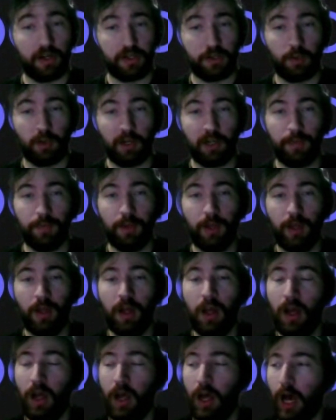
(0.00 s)
on as well.
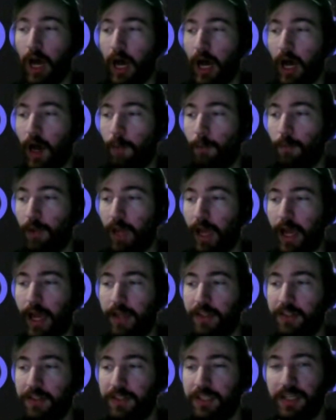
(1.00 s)

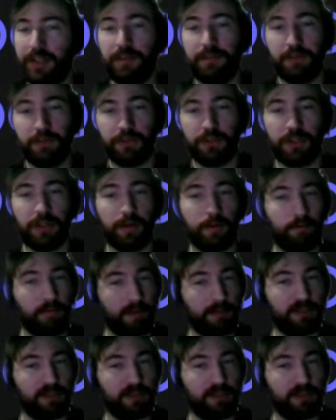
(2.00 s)
And in the future,